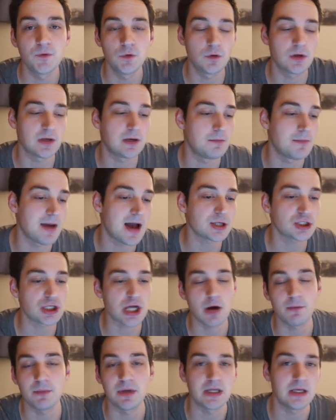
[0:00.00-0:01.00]
you can imagine
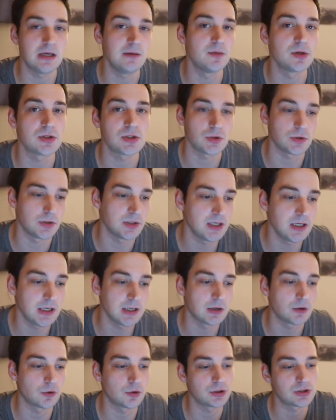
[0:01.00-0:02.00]
how many emails you
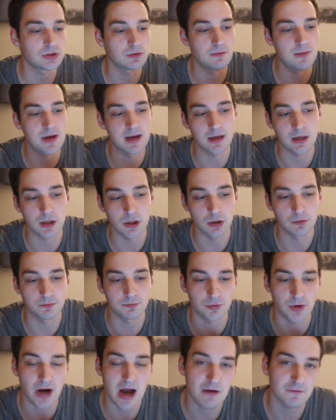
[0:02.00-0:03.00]
need in order to make a good
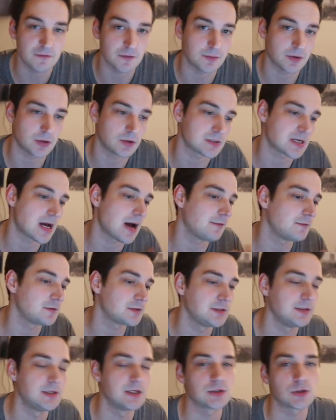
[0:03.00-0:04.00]
profit, because
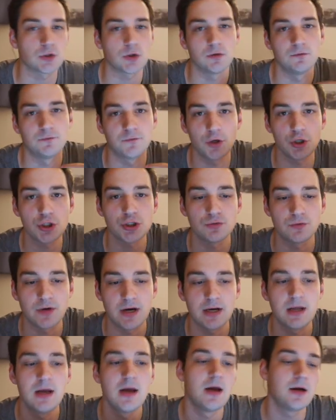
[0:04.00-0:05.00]
obviously there's a conversion
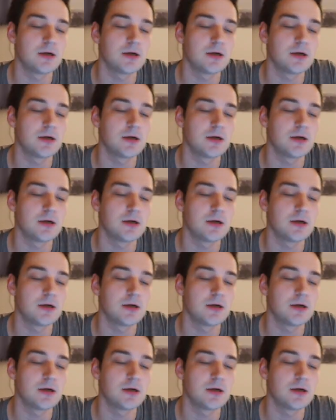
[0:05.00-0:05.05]
rate.